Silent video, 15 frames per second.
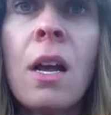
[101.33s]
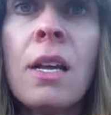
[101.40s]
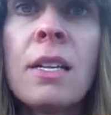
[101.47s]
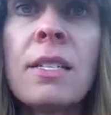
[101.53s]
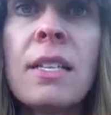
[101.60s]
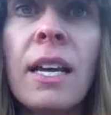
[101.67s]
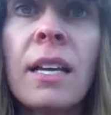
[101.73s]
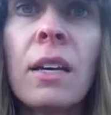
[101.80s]

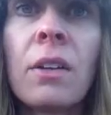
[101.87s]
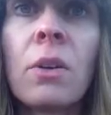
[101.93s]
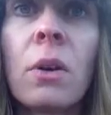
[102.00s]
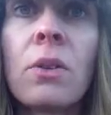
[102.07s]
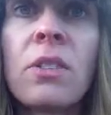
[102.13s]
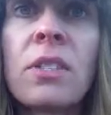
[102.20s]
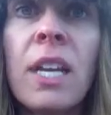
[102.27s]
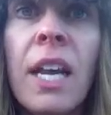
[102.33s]
second
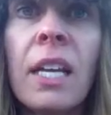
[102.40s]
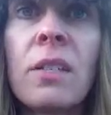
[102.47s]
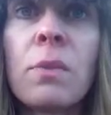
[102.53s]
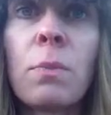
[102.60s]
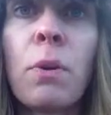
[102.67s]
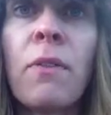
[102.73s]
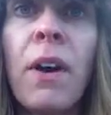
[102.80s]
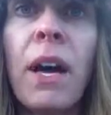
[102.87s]
growth stands
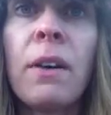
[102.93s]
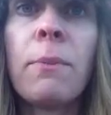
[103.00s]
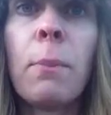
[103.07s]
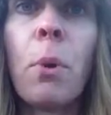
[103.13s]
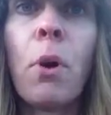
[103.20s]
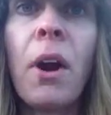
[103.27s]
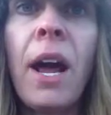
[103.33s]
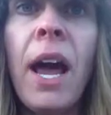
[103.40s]
provide
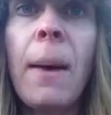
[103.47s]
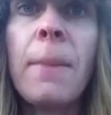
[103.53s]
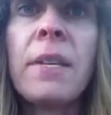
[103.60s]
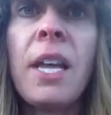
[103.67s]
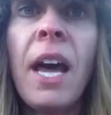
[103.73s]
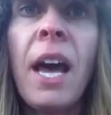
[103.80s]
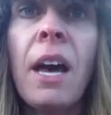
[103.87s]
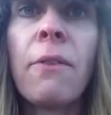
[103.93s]
poor
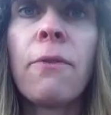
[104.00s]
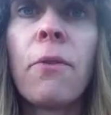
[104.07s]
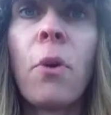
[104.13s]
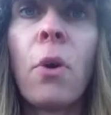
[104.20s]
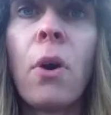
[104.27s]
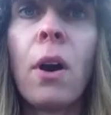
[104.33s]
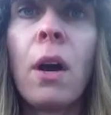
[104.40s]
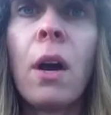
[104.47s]
habitat
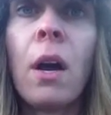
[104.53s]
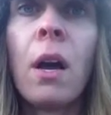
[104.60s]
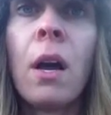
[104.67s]
for